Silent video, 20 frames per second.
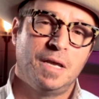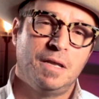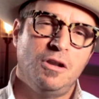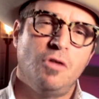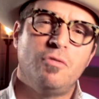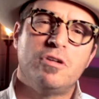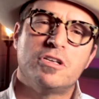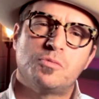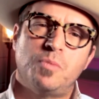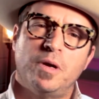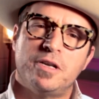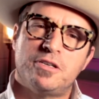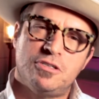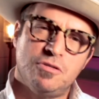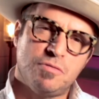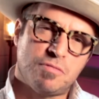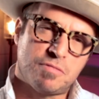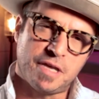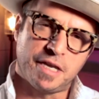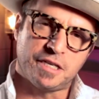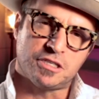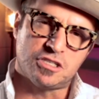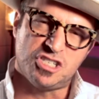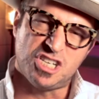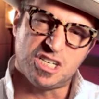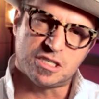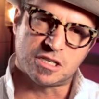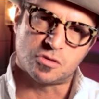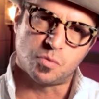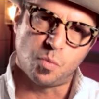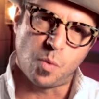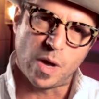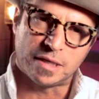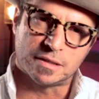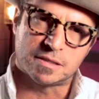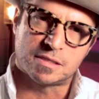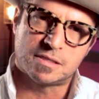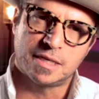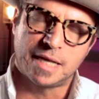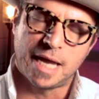Notice what two things Jesus
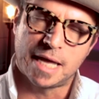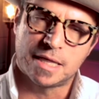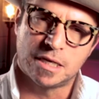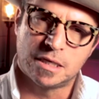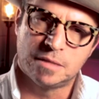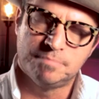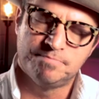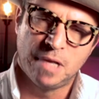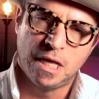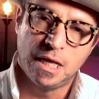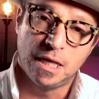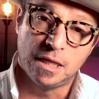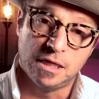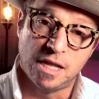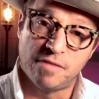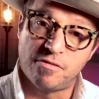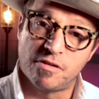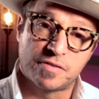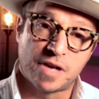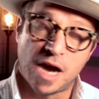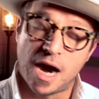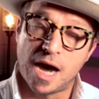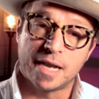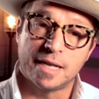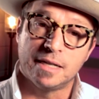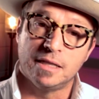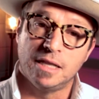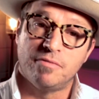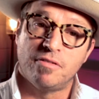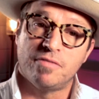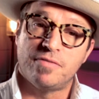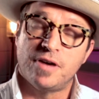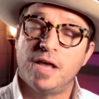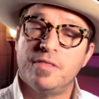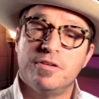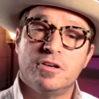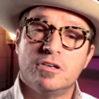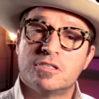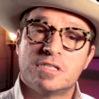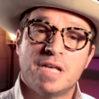welds together love of God and love of
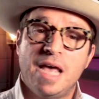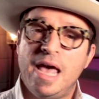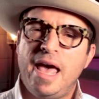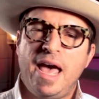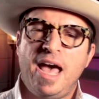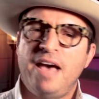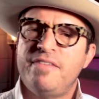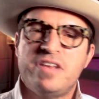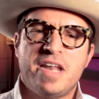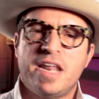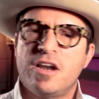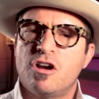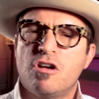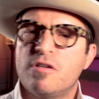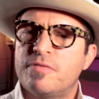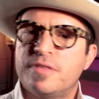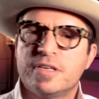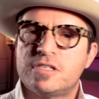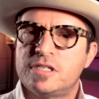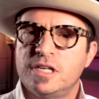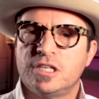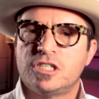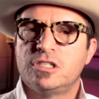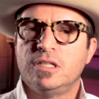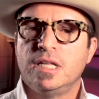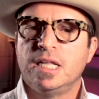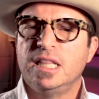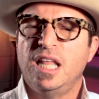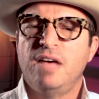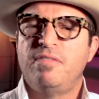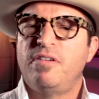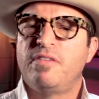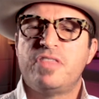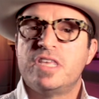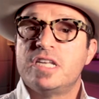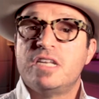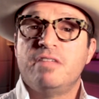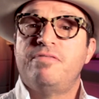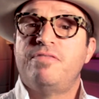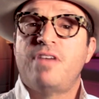others, heaven and earth essentially, love of
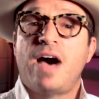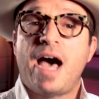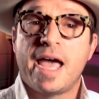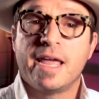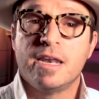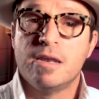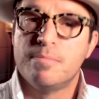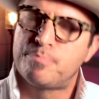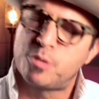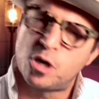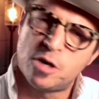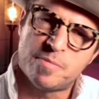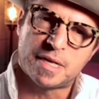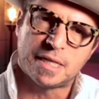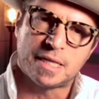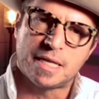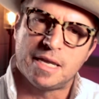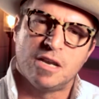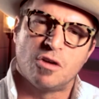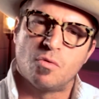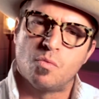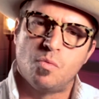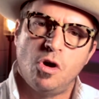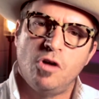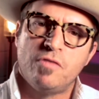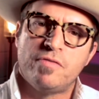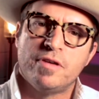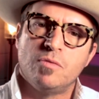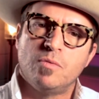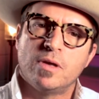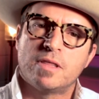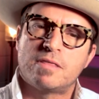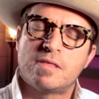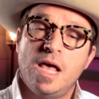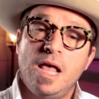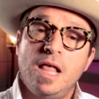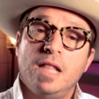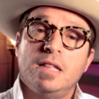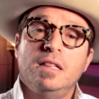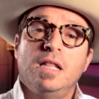the divine permanently interwoven with
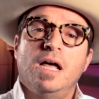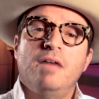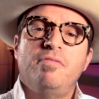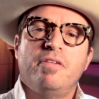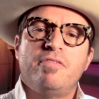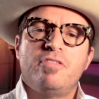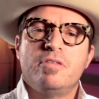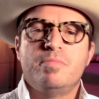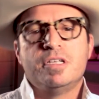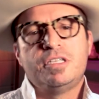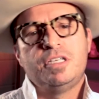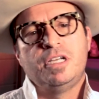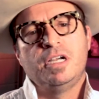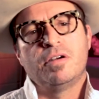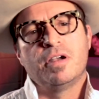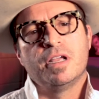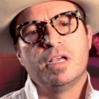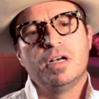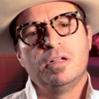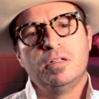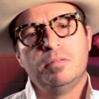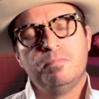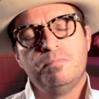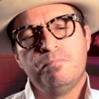love of the material.